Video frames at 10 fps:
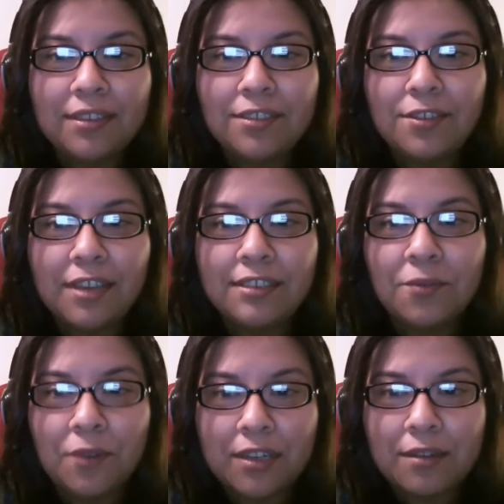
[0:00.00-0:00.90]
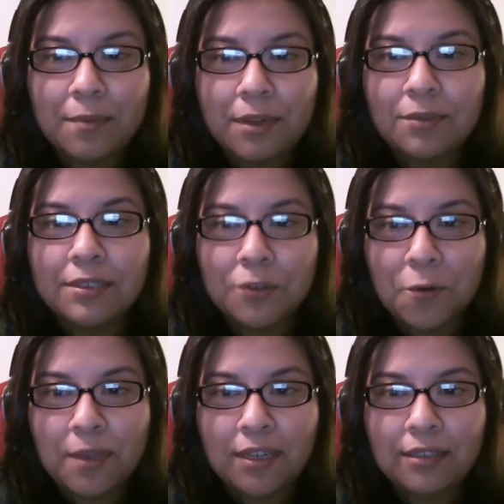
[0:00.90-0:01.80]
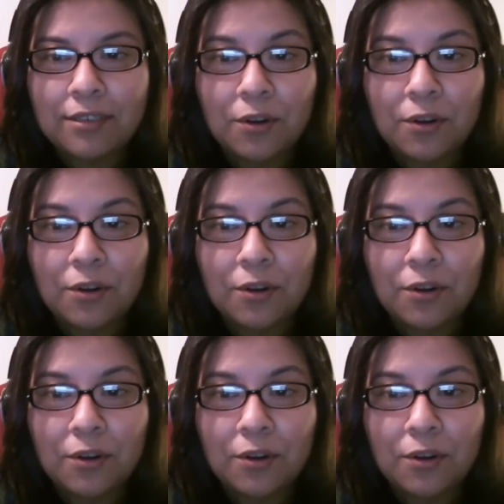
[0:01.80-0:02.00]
in 2001, but it was dormant,